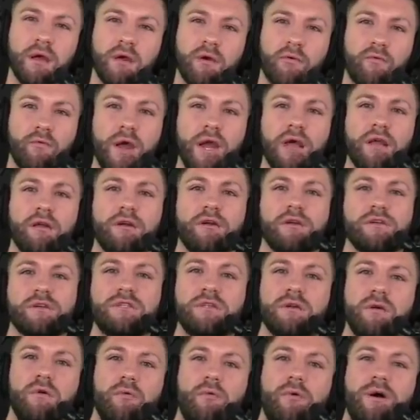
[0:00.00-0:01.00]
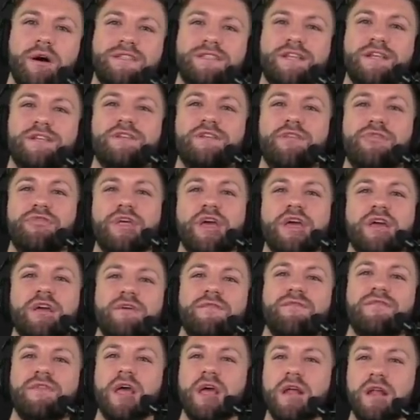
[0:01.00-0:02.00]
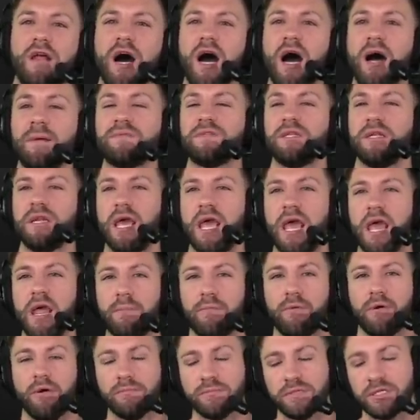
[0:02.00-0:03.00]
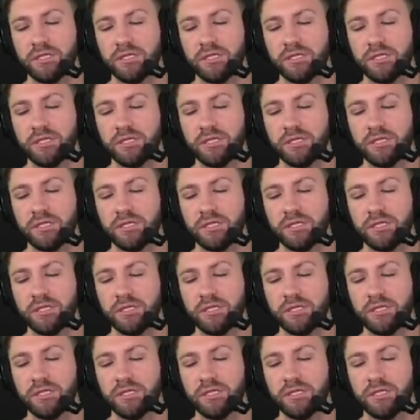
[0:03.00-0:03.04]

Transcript: Raiders, what did you think of Nate Hobbs and Abram?